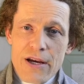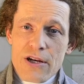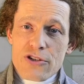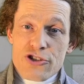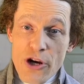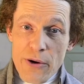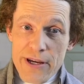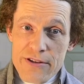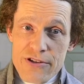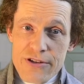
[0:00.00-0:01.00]

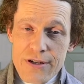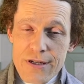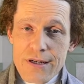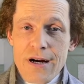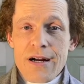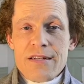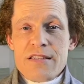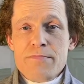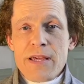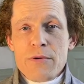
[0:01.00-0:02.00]
Juries are
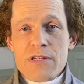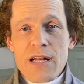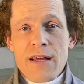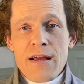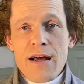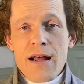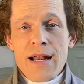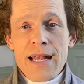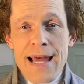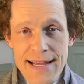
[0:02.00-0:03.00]
conspicuously
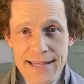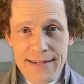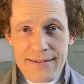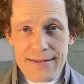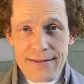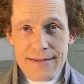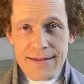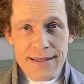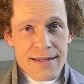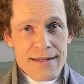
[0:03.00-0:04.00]
lacking
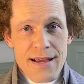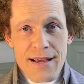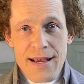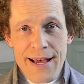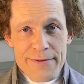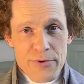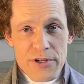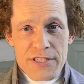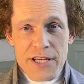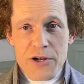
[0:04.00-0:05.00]
in
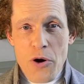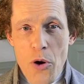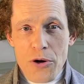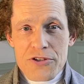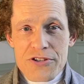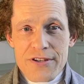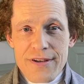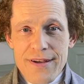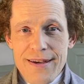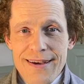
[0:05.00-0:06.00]
Admiralty Courts.
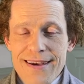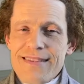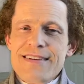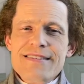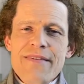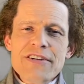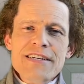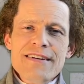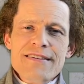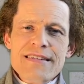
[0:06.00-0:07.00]
The
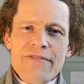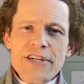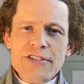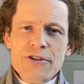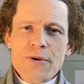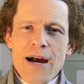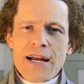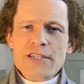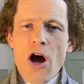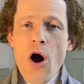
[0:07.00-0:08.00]
1772
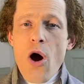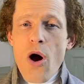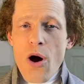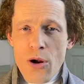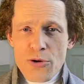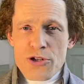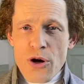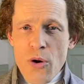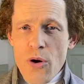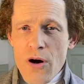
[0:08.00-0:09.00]
Act
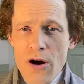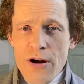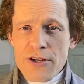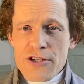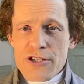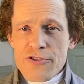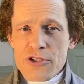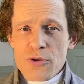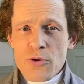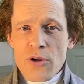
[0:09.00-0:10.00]
also harnessed the
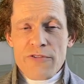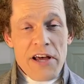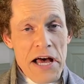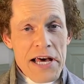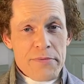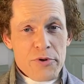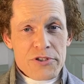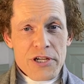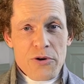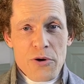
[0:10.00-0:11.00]
tool of
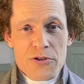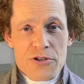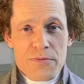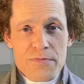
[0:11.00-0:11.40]
Admiralty Courts,